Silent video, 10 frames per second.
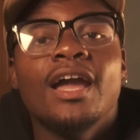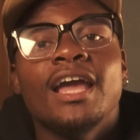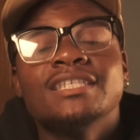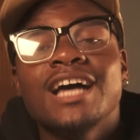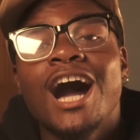
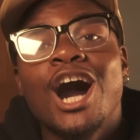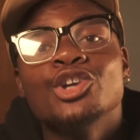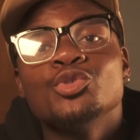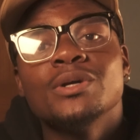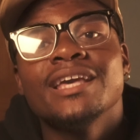is how
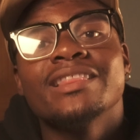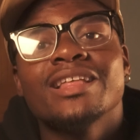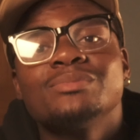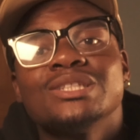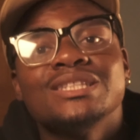you will get
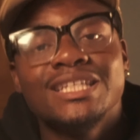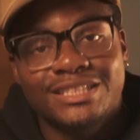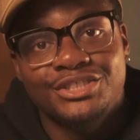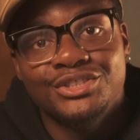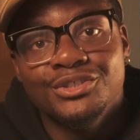them to
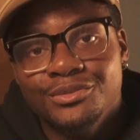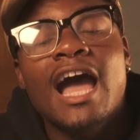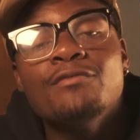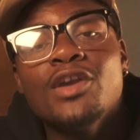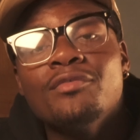listen to you.
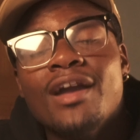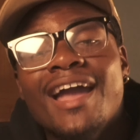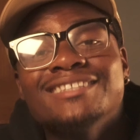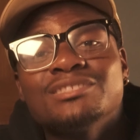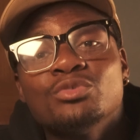Have you ever
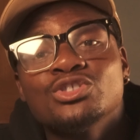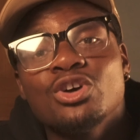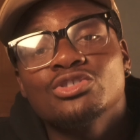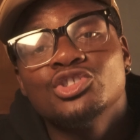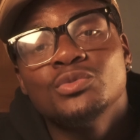had someone
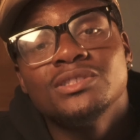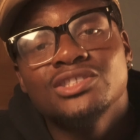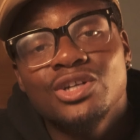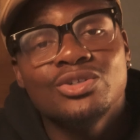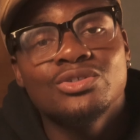talk to you in
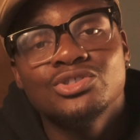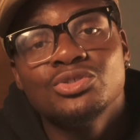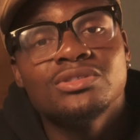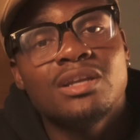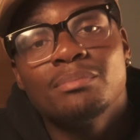circles
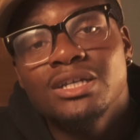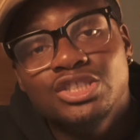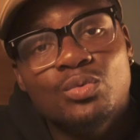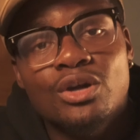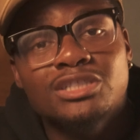using a bunch
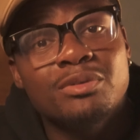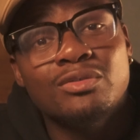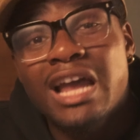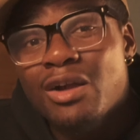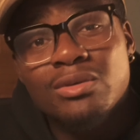of words but
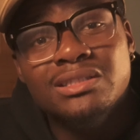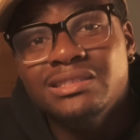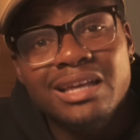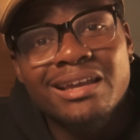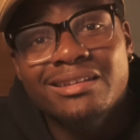not really
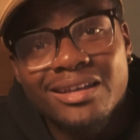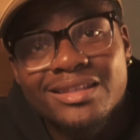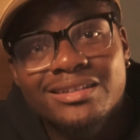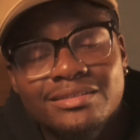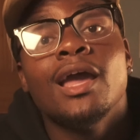saying
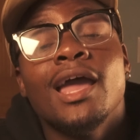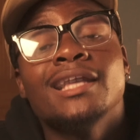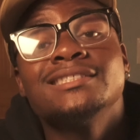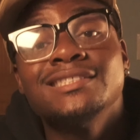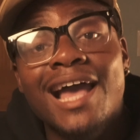nothing?
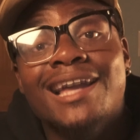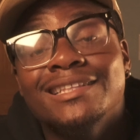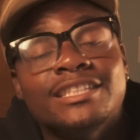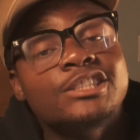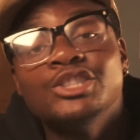
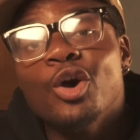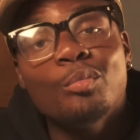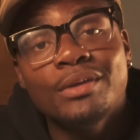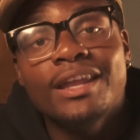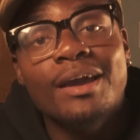Exactly. Don't
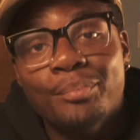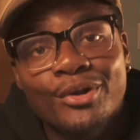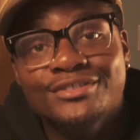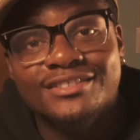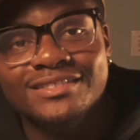be that
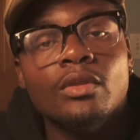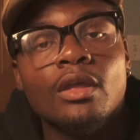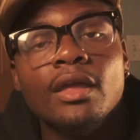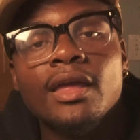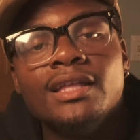person.
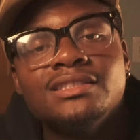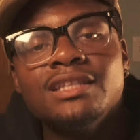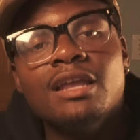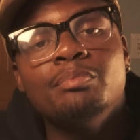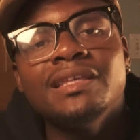
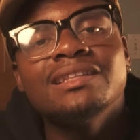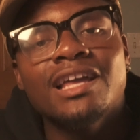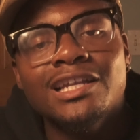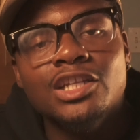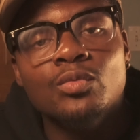Instead, be
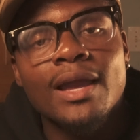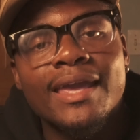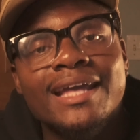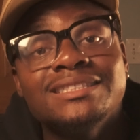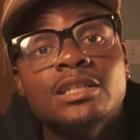clear and direct.
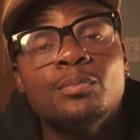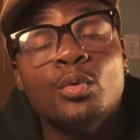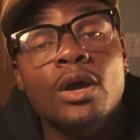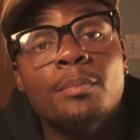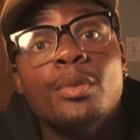Get to the
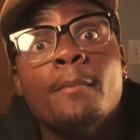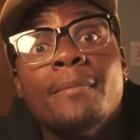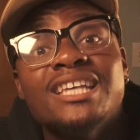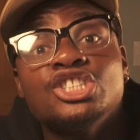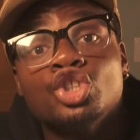point, but
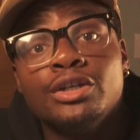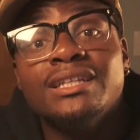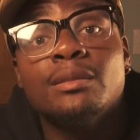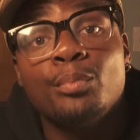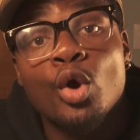make sure
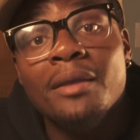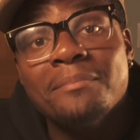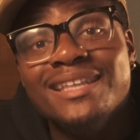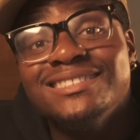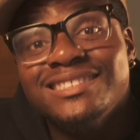that the point
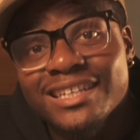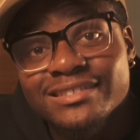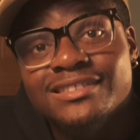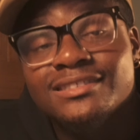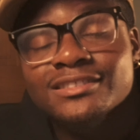makes
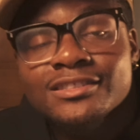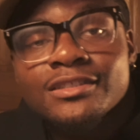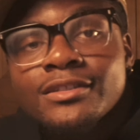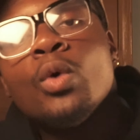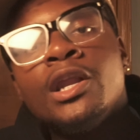sense.
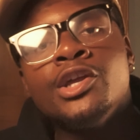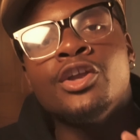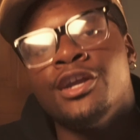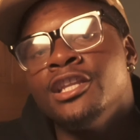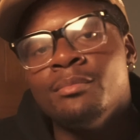Whether
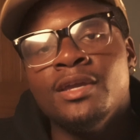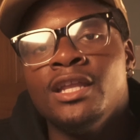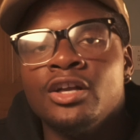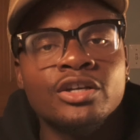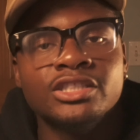you're in a
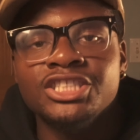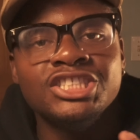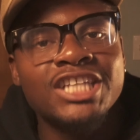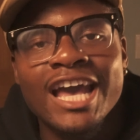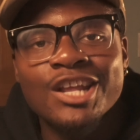meeting or you're just
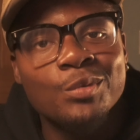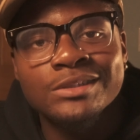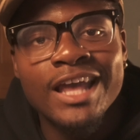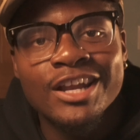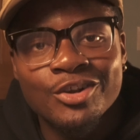chatting with
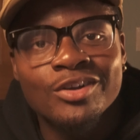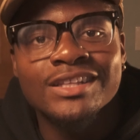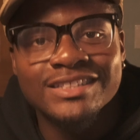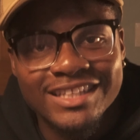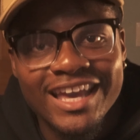that girl
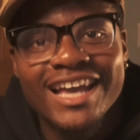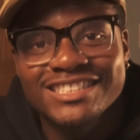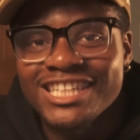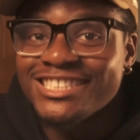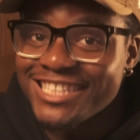at the gas
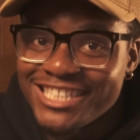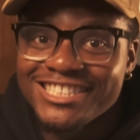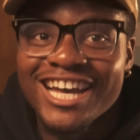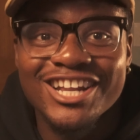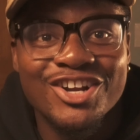station that you
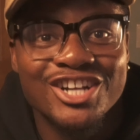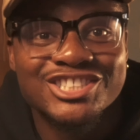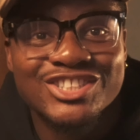got a crush